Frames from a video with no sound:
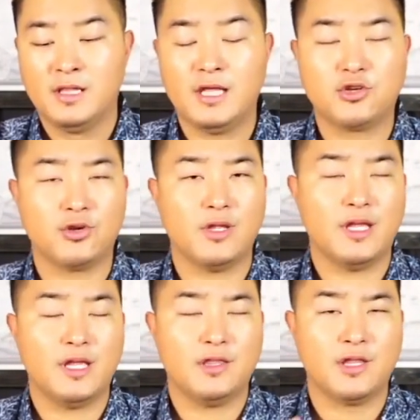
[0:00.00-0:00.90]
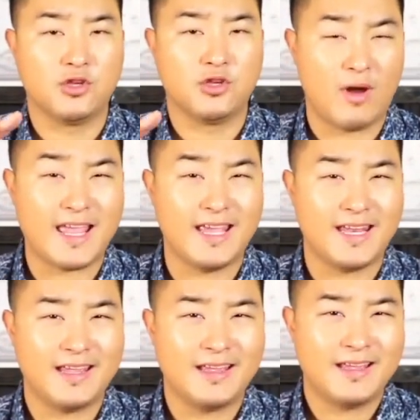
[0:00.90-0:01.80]
Literally, the
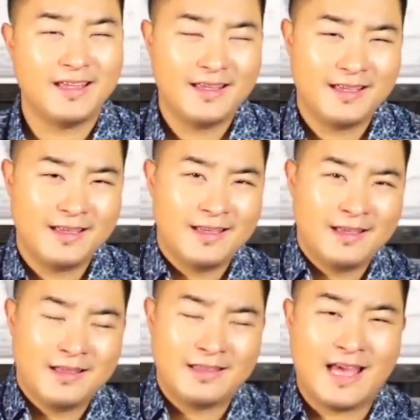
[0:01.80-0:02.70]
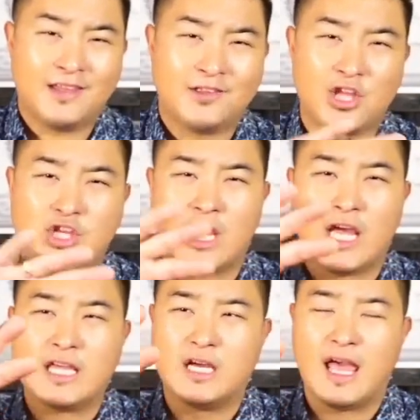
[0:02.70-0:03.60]
dragon that is in
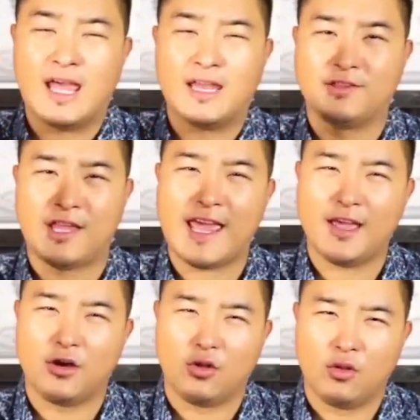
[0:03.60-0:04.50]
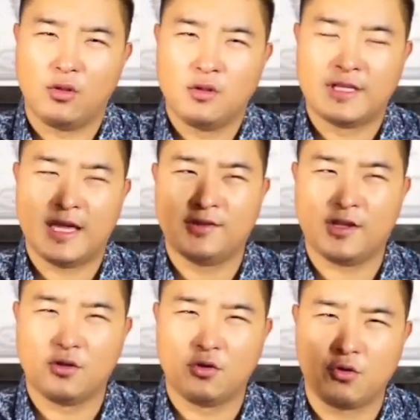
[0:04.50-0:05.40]
China and the tail that is
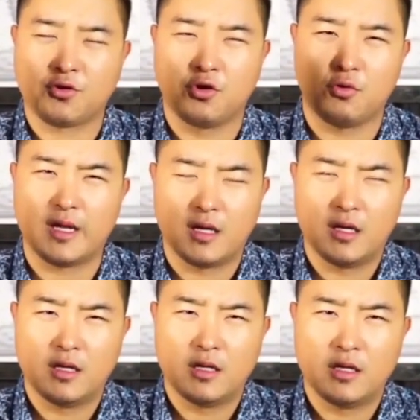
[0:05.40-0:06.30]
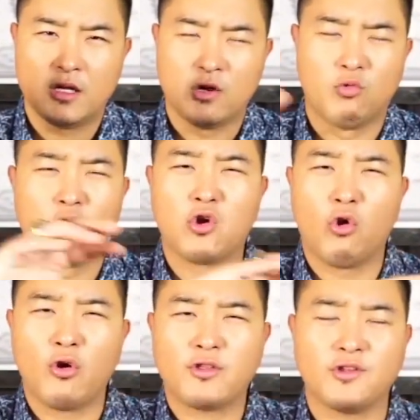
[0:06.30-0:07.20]
in North Korea. We're
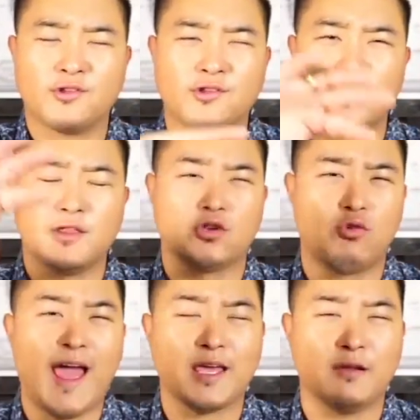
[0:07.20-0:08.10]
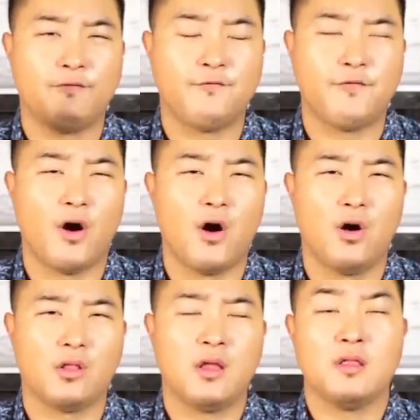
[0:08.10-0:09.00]
going to see the dragon
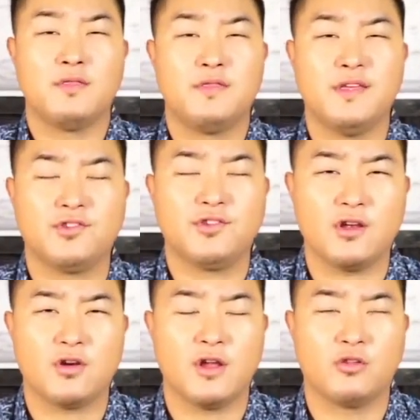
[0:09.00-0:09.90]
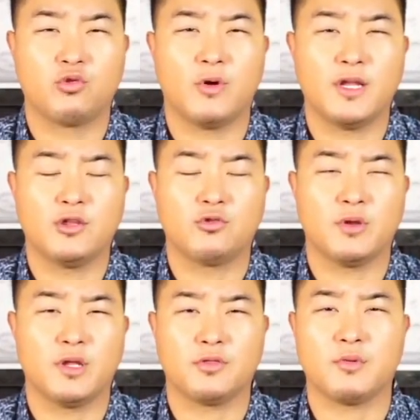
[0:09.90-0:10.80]
fall this year in
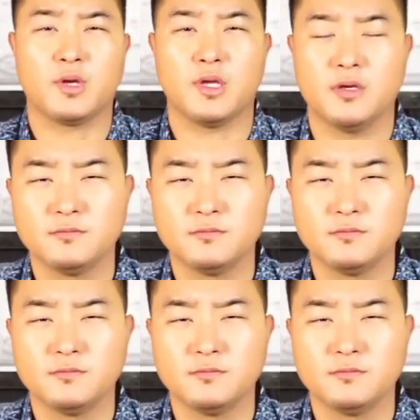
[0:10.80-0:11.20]
2023.